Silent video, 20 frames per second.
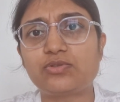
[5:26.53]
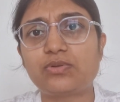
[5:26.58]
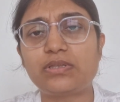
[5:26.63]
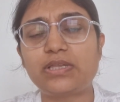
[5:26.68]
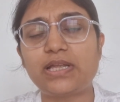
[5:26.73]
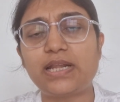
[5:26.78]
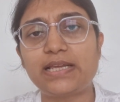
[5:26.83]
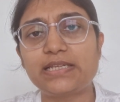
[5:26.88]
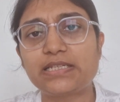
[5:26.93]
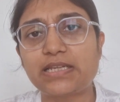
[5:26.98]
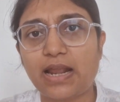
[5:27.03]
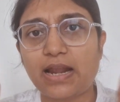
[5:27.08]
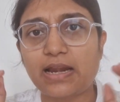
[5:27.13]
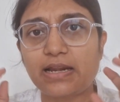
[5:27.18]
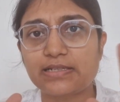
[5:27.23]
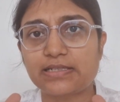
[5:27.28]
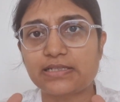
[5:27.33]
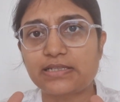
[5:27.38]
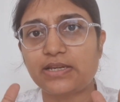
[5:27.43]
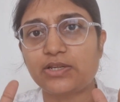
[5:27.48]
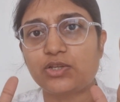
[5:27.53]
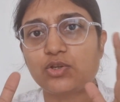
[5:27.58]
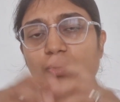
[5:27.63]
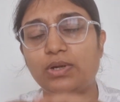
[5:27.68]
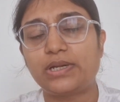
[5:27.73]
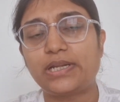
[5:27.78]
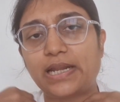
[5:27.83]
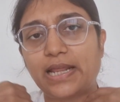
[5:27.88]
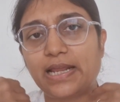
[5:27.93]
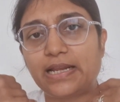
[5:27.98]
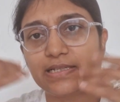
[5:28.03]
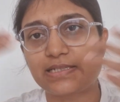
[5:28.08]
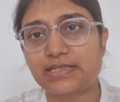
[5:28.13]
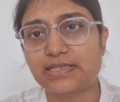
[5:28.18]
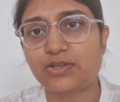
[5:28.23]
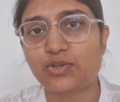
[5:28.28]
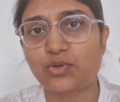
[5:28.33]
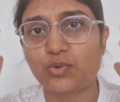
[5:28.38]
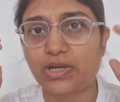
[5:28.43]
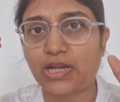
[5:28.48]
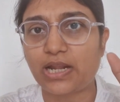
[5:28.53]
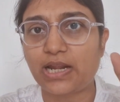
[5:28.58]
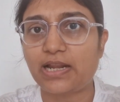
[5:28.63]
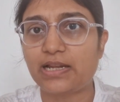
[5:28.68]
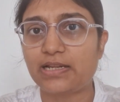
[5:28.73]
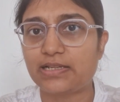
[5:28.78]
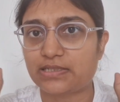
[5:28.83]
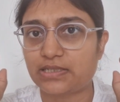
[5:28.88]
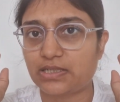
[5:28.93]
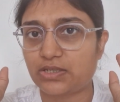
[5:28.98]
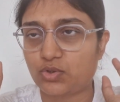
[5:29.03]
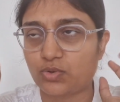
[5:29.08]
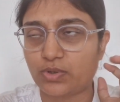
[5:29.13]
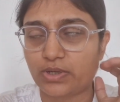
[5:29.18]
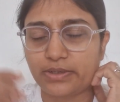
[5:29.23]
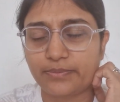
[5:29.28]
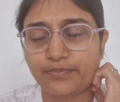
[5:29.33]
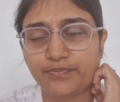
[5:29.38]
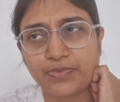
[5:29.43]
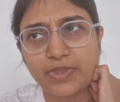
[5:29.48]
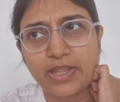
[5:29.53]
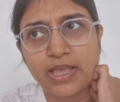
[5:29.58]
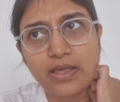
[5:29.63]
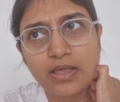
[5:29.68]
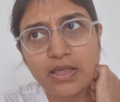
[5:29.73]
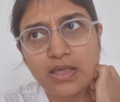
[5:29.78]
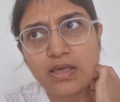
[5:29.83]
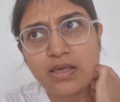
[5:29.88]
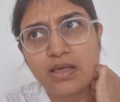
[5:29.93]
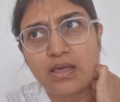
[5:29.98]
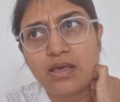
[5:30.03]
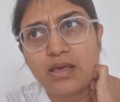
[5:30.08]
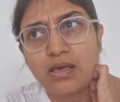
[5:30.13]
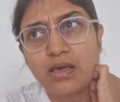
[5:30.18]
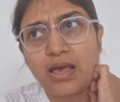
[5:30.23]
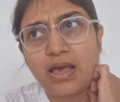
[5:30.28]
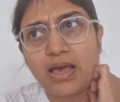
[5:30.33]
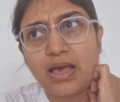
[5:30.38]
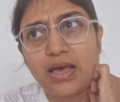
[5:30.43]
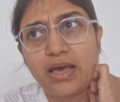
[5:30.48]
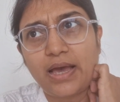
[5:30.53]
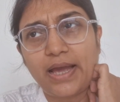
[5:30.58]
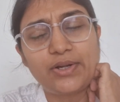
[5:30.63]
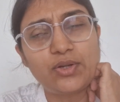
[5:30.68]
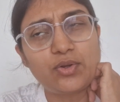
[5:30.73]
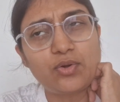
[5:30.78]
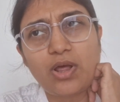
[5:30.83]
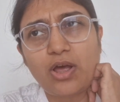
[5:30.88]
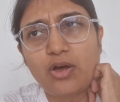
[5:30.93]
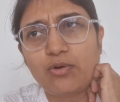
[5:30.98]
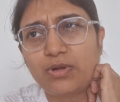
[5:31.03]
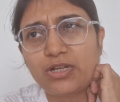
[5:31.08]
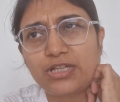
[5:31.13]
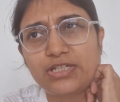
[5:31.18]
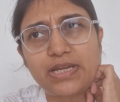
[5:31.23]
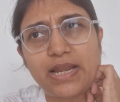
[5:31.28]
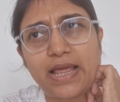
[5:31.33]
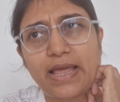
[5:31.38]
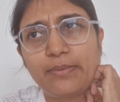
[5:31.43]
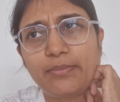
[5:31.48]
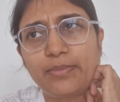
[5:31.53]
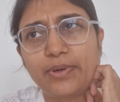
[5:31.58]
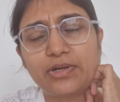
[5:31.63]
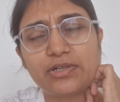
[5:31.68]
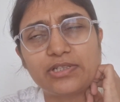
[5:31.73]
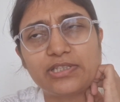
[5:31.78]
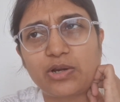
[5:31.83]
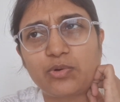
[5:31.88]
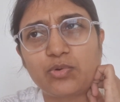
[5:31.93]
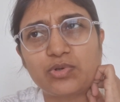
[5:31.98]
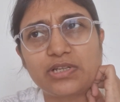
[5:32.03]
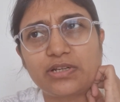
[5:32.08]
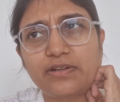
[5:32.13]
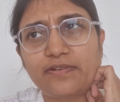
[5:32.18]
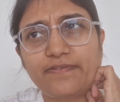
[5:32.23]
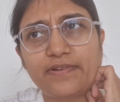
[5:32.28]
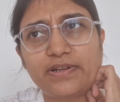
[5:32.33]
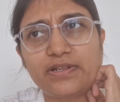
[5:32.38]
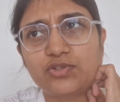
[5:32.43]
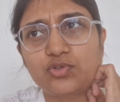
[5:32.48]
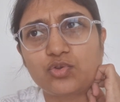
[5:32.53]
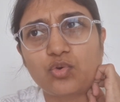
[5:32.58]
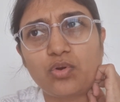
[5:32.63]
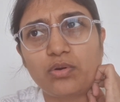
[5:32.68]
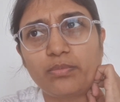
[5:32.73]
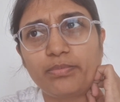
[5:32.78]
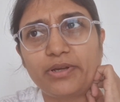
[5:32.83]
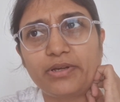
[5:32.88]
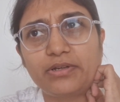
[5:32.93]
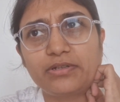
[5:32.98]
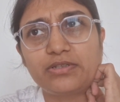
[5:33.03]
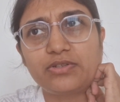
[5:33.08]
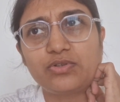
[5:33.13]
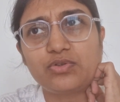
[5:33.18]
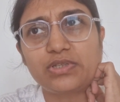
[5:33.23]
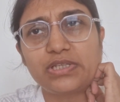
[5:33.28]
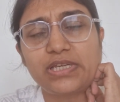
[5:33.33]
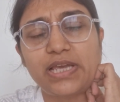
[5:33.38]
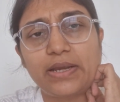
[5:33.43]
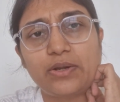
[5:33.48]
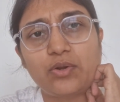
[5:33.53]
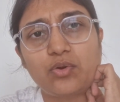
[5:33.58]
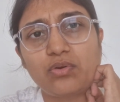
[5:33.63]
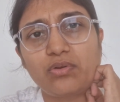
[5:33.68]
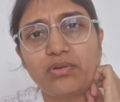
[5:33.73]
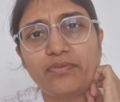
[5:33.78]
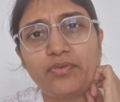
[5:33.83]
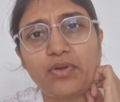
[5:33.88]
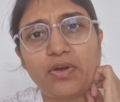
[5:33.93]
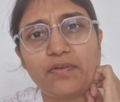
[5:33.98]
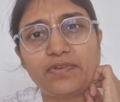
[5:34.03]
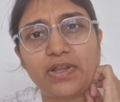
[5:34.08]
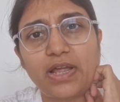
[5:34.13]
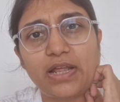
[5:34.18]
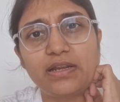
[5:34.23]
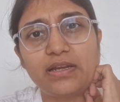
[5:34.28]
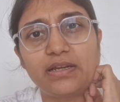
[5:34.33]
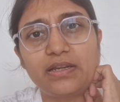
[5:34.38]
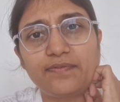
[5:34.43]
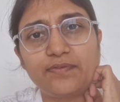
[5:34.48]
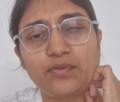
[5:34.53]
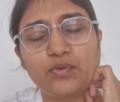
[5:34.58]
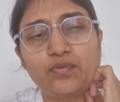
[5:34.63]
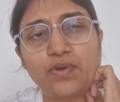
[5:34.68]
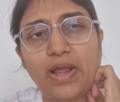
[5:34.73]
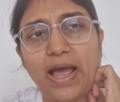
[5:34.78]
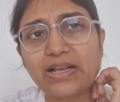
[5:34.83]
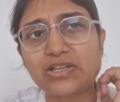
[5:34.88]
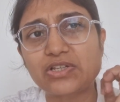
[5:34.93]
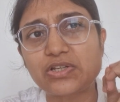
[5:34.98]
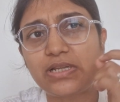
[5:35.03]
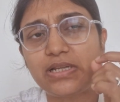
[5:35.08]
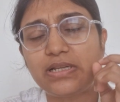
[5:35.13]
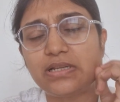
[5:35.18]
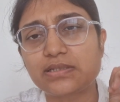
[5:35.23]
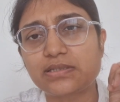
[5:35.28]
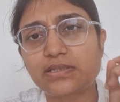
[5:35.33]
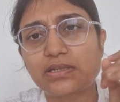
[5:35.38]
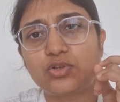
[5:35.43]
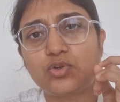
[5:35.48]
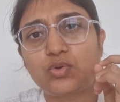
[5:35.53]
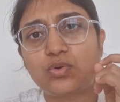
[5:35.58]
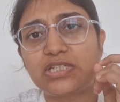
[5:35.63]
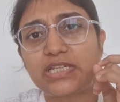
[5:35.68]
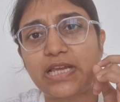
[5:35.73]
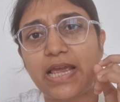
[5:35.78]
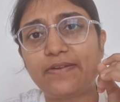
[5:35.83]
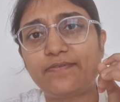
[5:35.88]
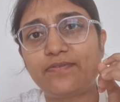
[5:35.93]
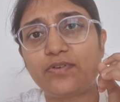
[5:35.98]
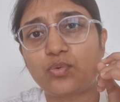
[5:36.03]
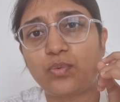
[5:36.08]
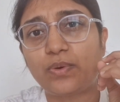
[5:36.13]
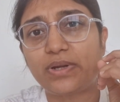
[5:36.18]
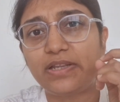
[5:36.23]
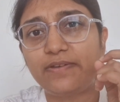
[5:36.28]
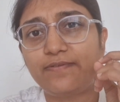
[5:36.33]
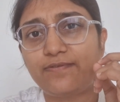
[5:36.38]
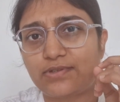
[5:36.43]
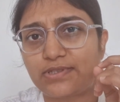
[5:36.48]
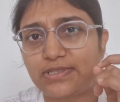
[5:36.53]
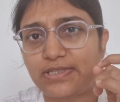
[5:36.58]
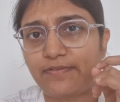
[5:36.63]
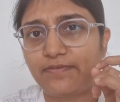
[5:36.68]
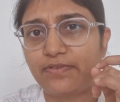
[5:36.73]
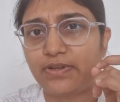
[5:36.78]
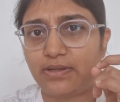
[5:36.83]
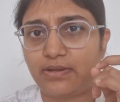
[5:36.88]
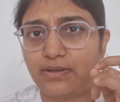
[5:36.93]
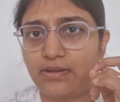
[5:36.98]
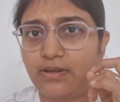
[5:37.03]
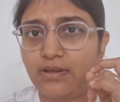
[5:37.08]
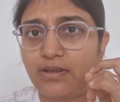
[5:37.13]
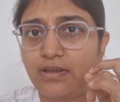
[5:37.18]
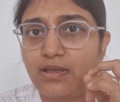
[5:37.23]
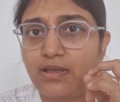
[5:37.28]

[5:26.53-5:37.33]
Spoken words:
So then I started listening to it, and I listened to it, and I listened to it. I don't know how much time, because that was a different zone. Because you see, I don't know if you have done it, if you've actually listened to a chant for 24/7.